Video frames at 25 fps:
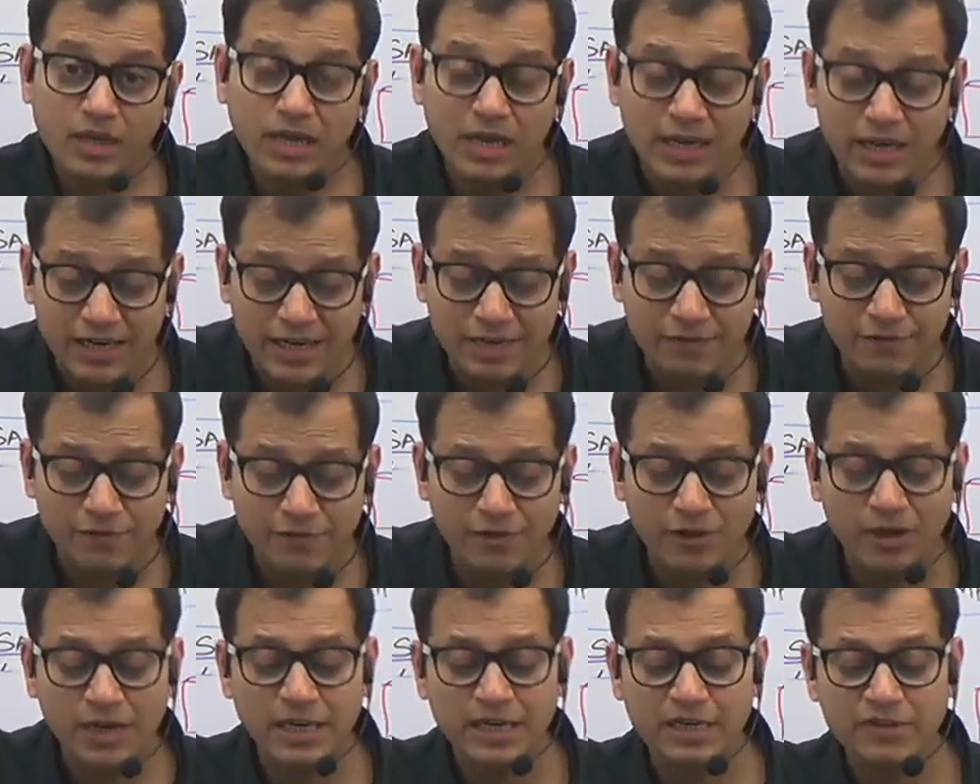
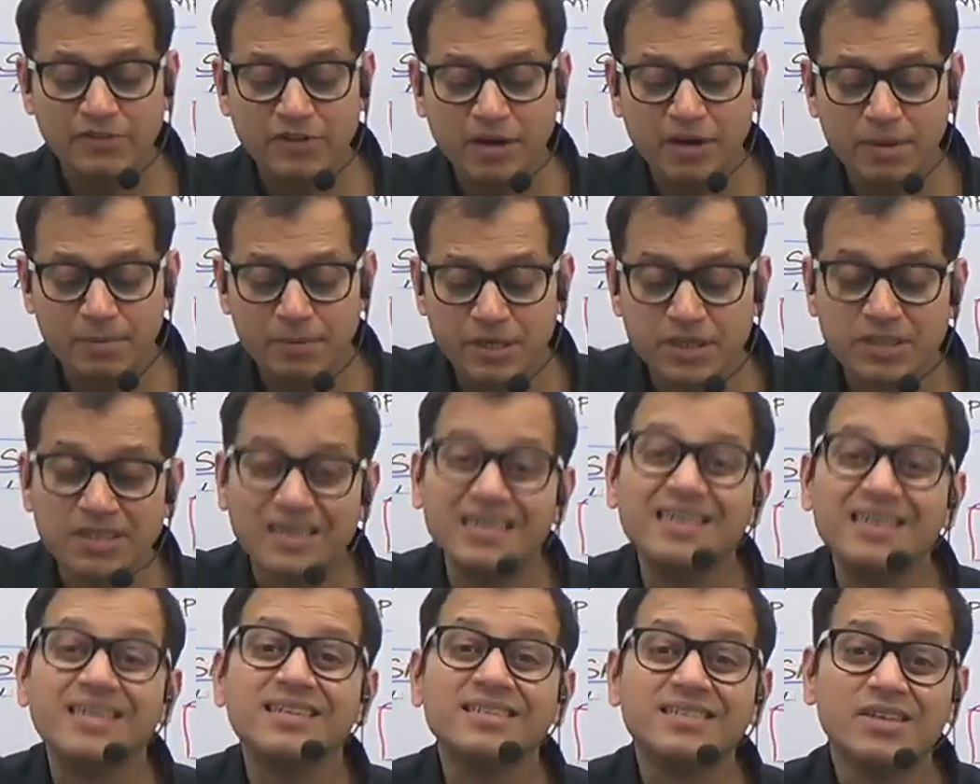rainfall and
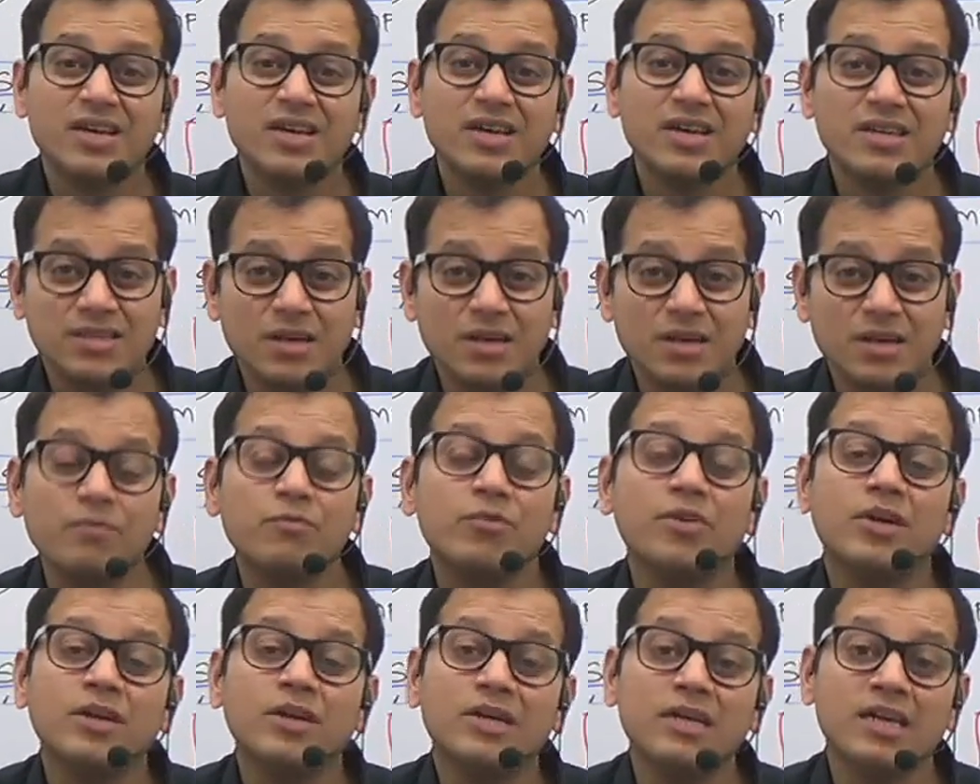evaporation is
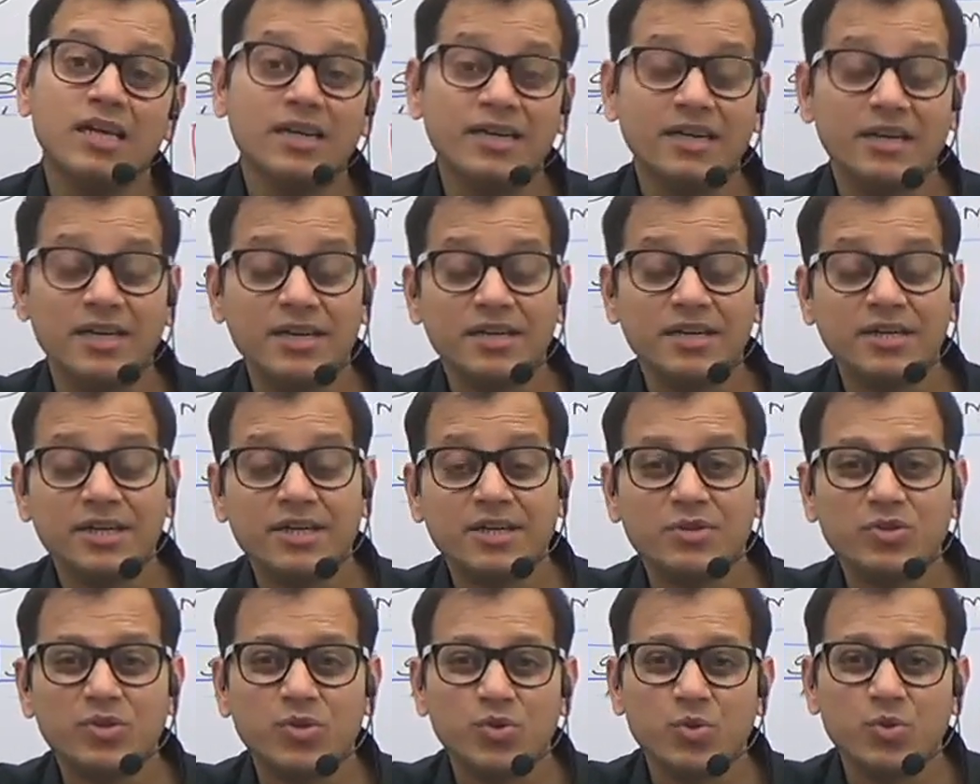somewhat
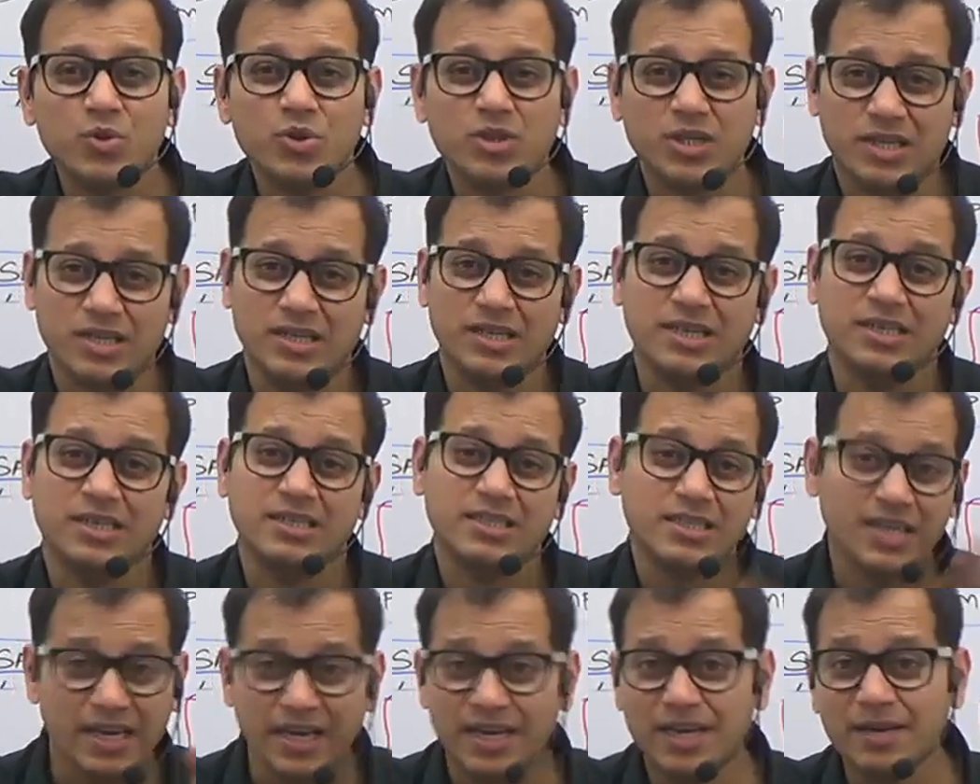related to the ocean
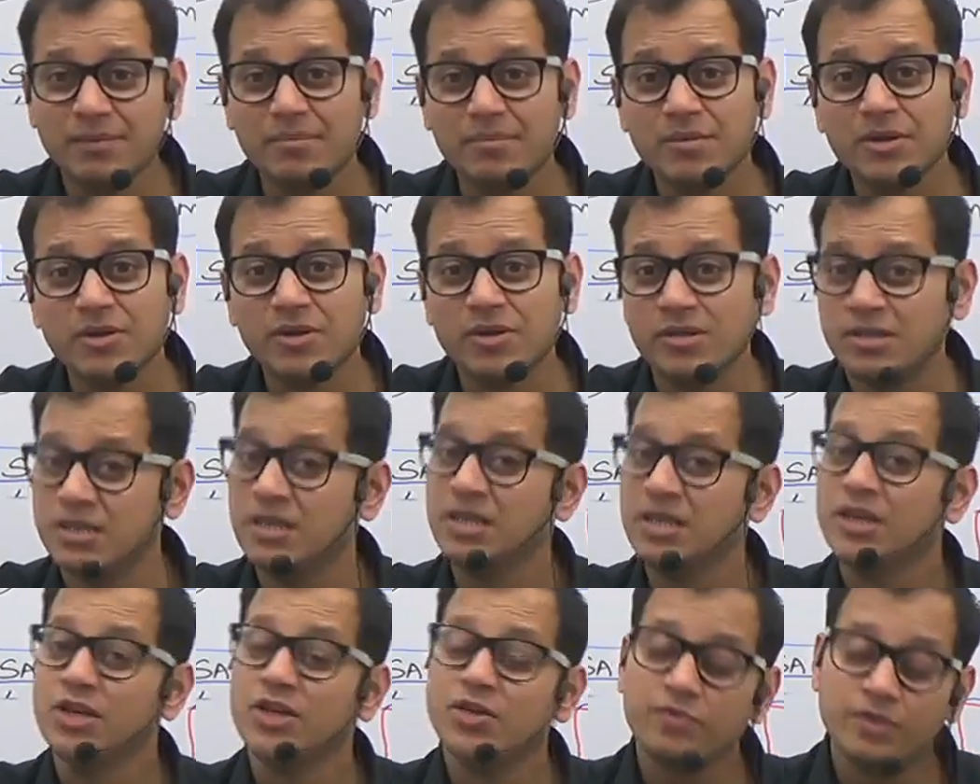currents. Again, because
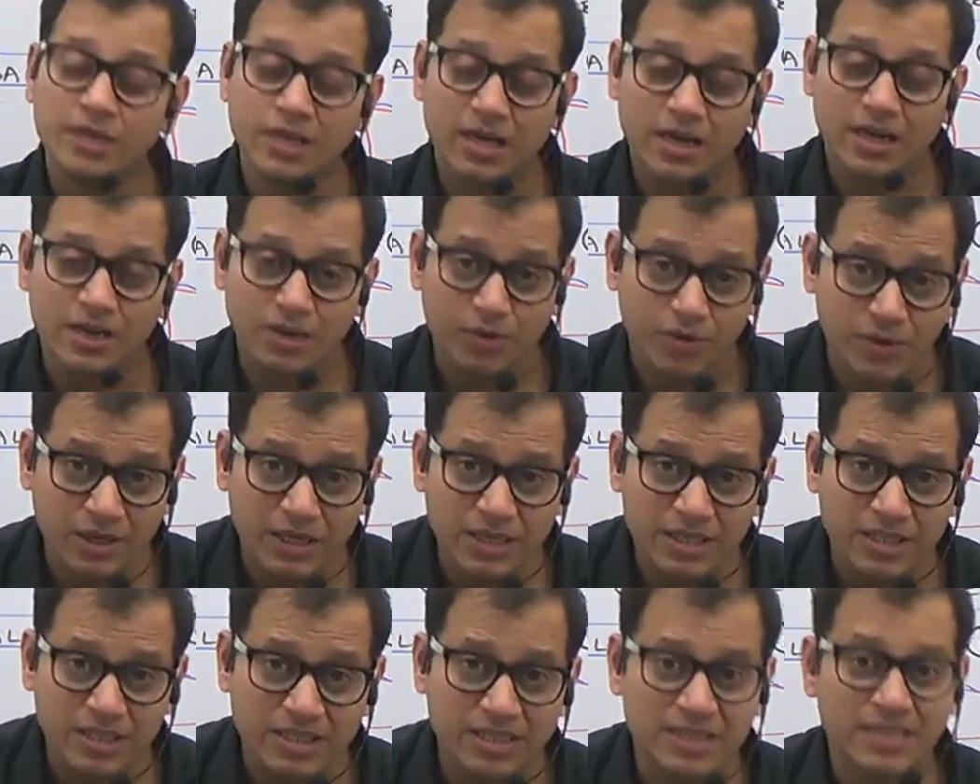we are
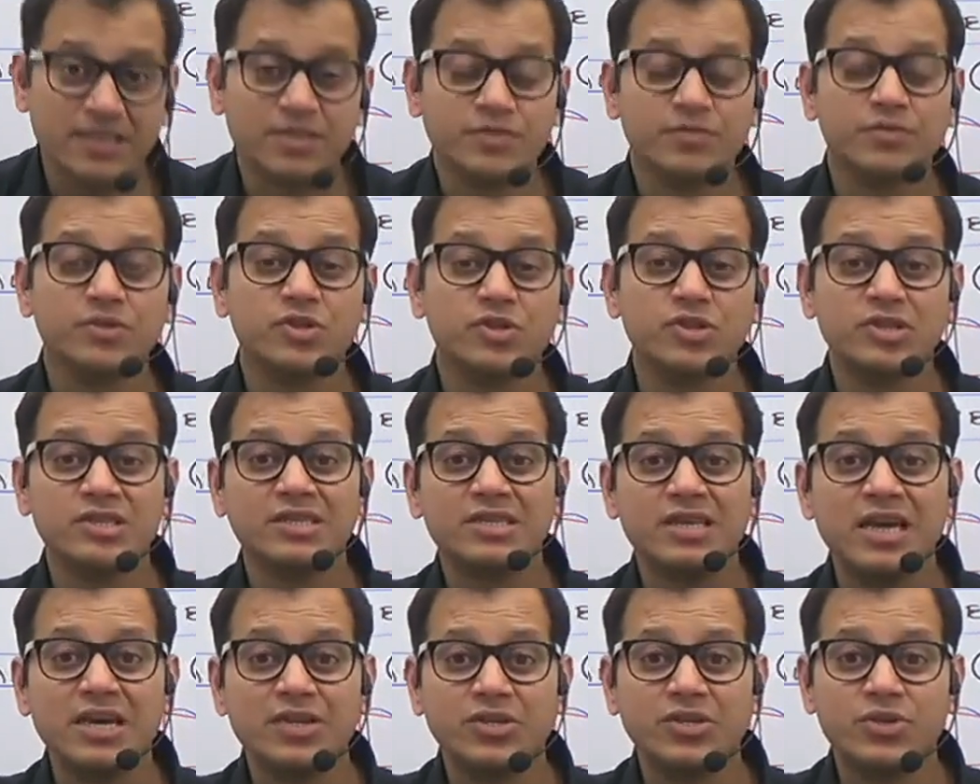doing GS, we
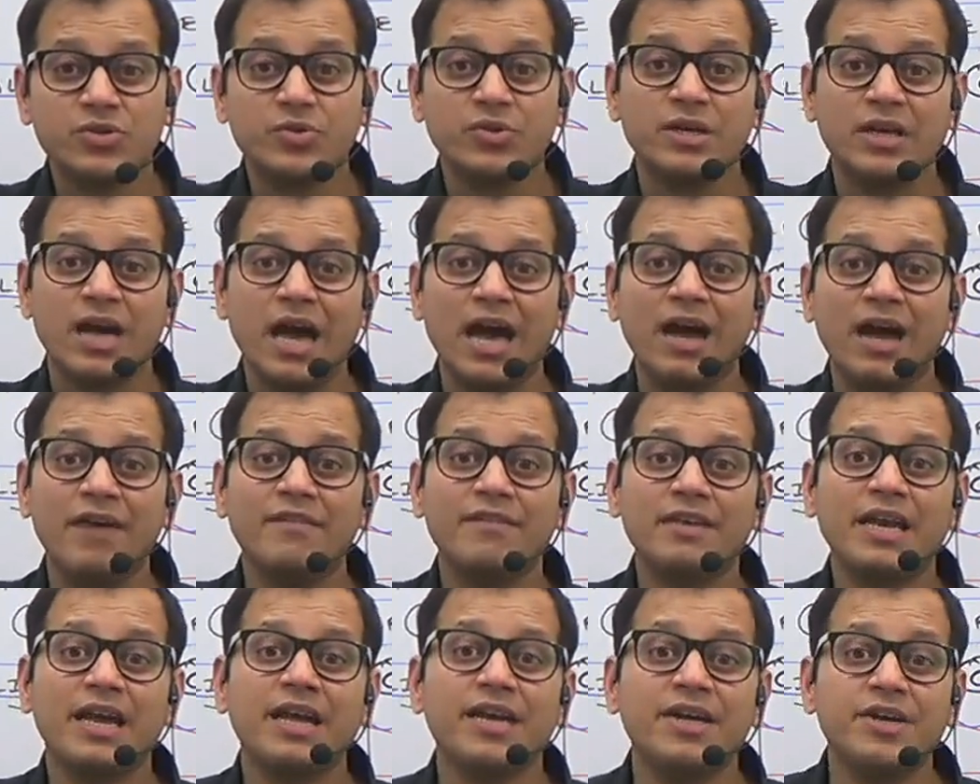just should have
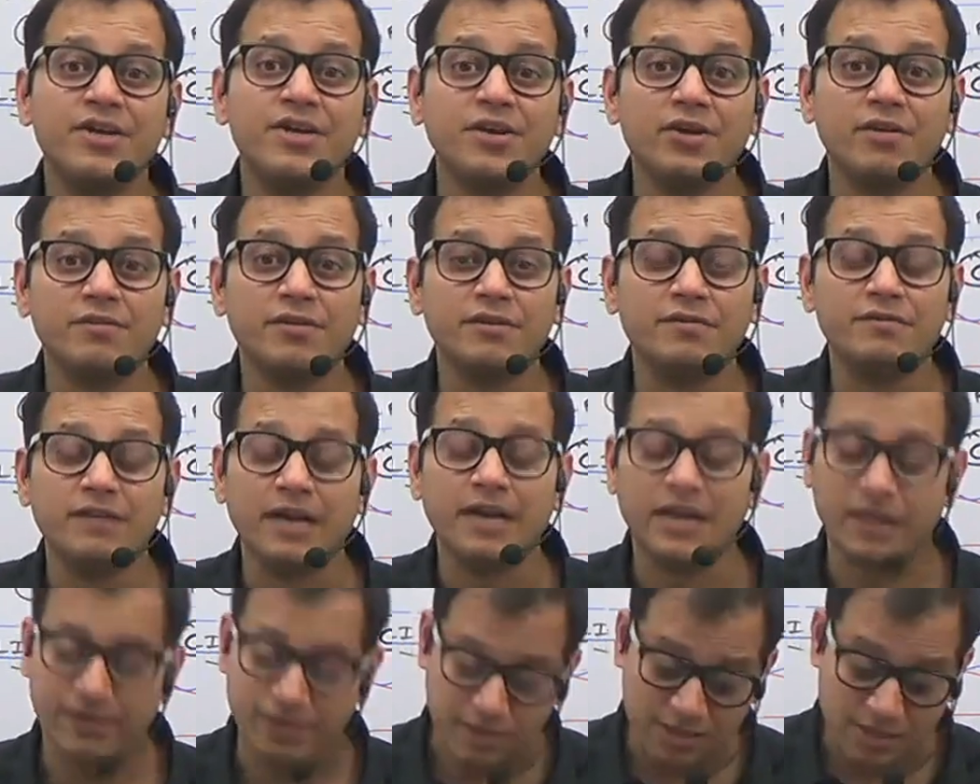an idea of the
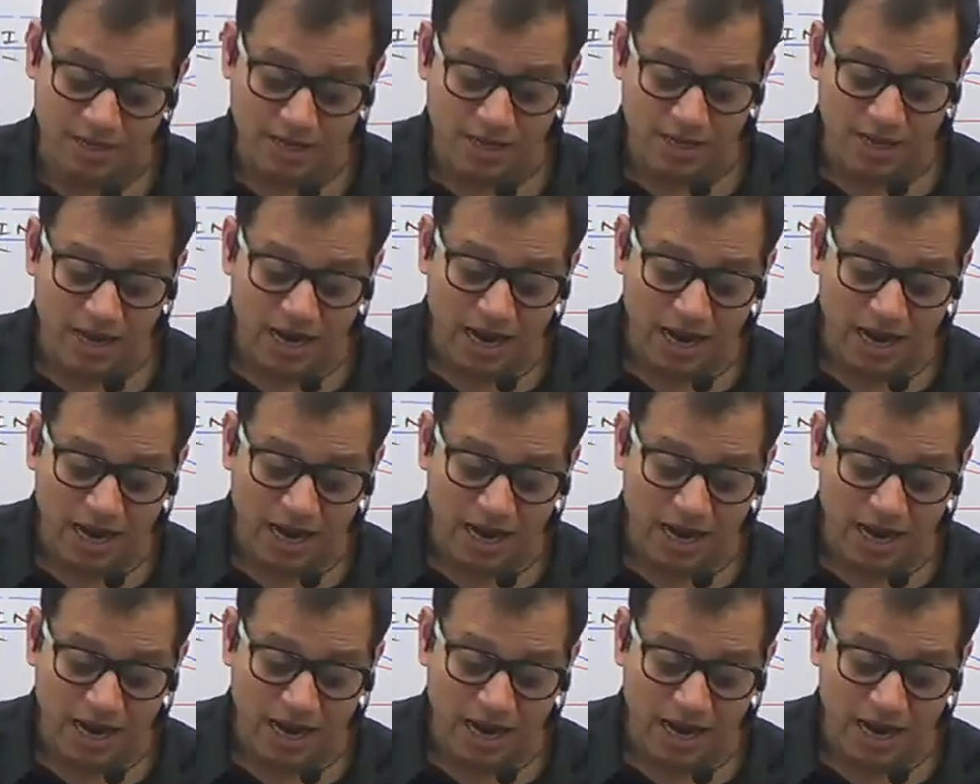factors.